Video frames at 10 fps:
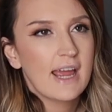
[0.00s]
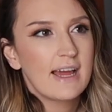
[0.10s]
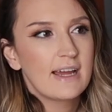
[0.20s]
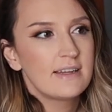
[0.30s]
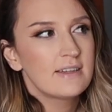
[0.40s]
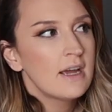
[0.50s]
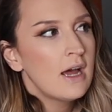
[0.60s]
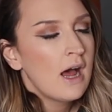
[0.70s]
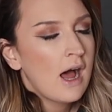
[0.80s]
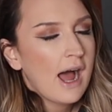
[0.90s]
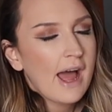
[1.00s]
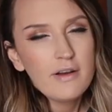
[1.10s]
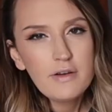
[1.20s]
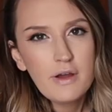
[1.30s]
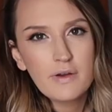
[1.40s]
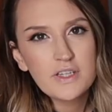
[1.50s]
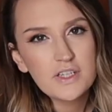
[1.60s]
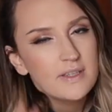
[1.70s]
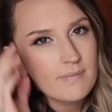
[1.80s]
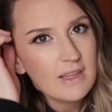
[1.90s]
And I don't know, it's
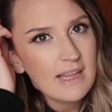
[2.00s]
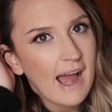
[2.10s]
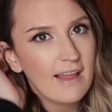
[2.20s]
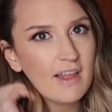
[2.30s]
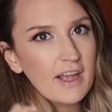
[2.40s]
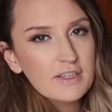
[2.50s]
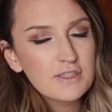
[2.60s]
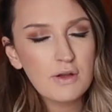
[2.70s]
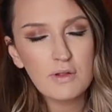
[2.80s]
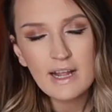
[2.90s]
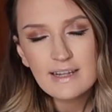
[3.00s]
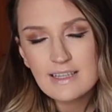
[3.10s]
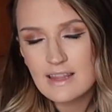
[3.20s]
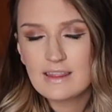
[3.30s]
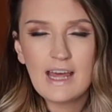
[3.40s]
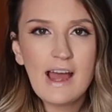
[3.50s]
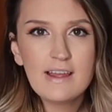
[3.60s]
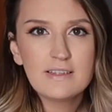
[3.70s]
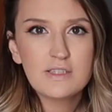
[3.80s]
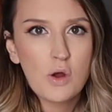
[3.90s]
just something that I like. So like I said,
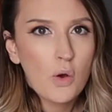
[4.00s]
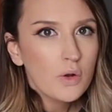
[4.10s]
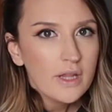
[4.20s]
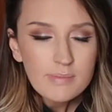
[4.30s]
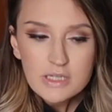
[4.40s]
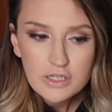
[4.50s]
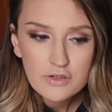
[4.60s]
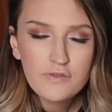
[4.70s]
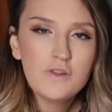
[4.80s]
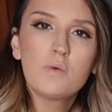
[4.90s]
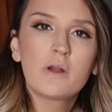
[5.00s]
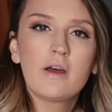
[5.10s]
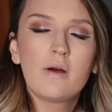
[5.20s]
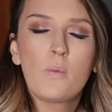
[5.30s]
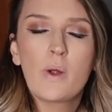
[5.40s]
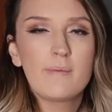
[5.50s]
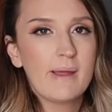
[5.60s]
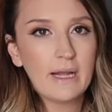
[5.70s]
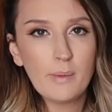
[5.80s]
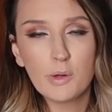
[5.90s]
that is totally up to you if you want to wear
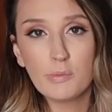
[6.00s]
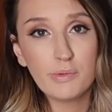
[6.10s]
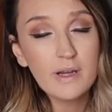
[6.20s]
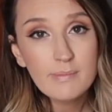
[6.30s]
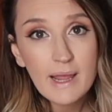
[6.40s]
makeup or bring